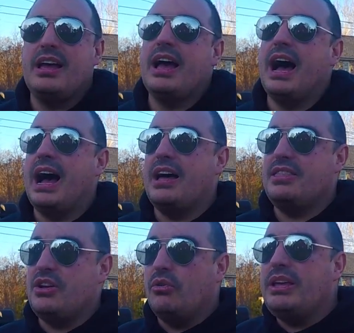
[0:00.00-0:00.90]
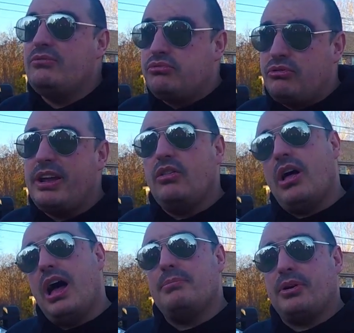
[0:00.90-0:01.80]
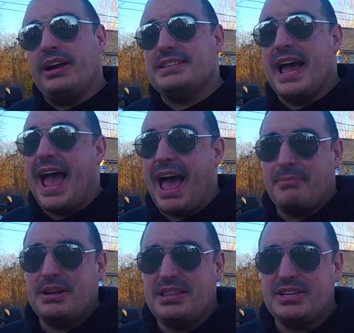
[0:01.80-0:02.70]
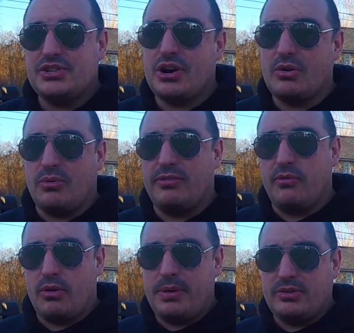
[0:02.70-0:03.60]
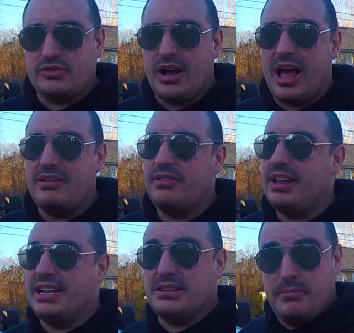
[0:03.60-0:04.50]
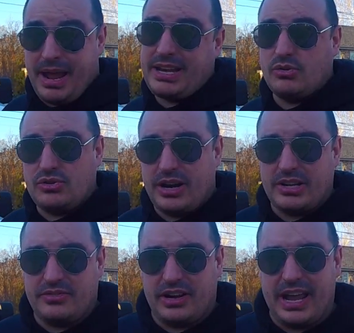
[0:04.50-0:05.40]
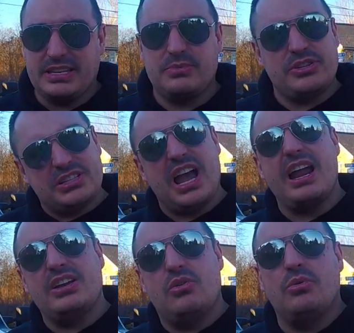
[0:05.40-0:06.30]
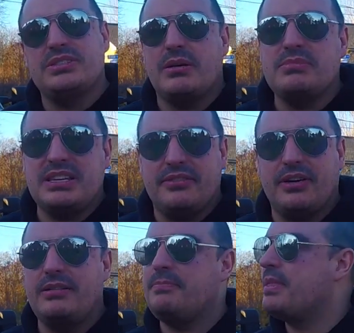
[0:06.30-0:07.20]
The only real upgrades that happened to this truck were 4-wheel drive. It has a manual transfer case, which is kind of cool, something different.